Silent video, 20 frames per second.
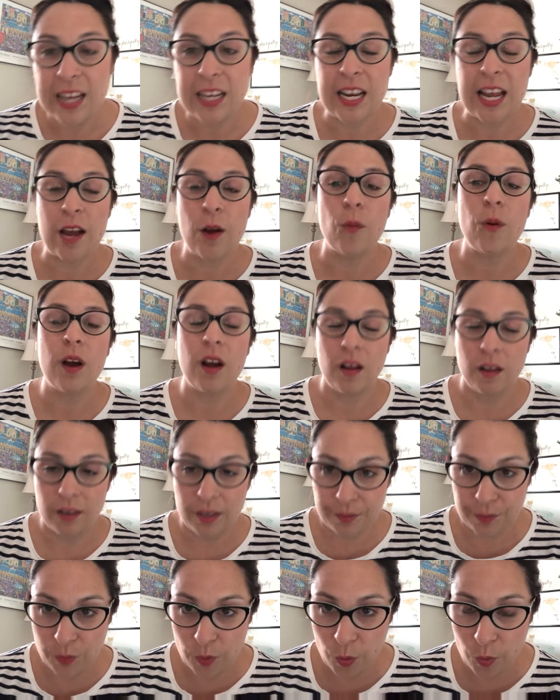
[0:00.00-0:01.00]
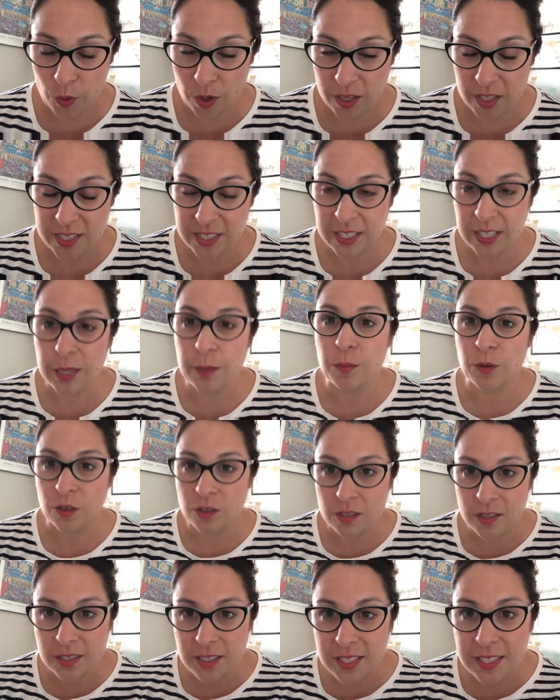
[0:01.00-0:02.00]
Now, of course,
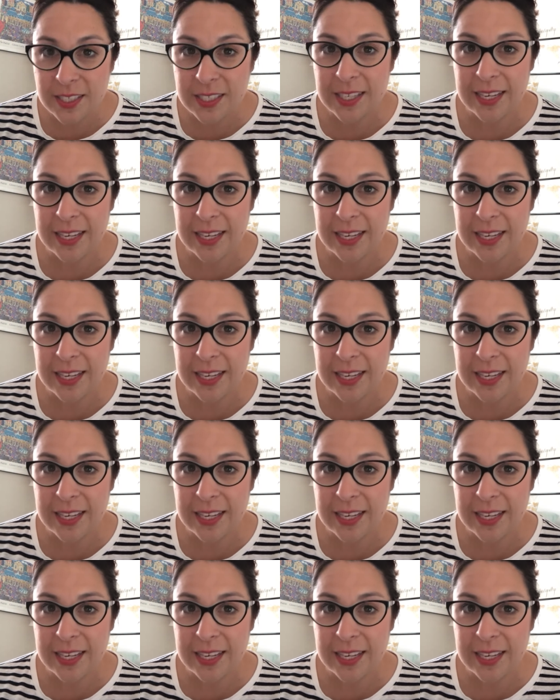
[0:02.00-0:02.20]
emergencies